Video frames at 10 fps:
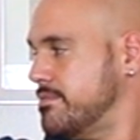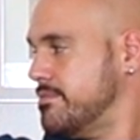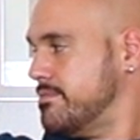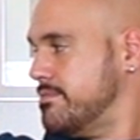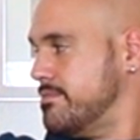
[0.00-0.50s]

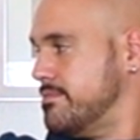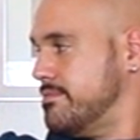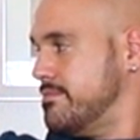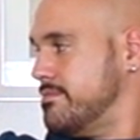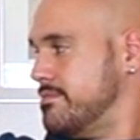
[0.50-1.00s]

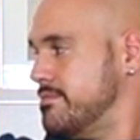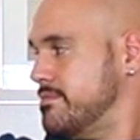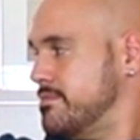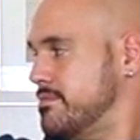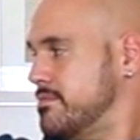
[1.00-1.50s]

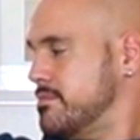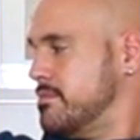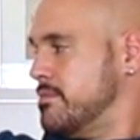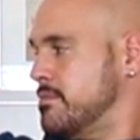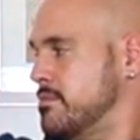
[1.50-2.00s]

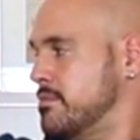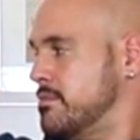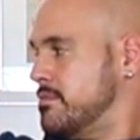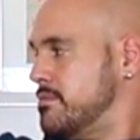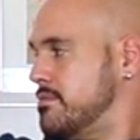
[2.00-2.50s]

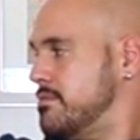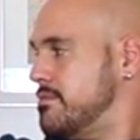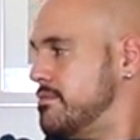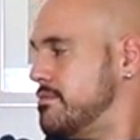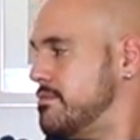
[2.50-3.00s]

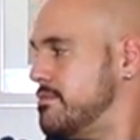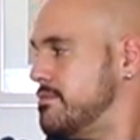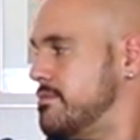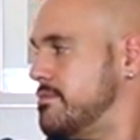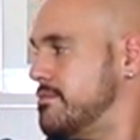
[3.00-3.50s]
(no one is talking)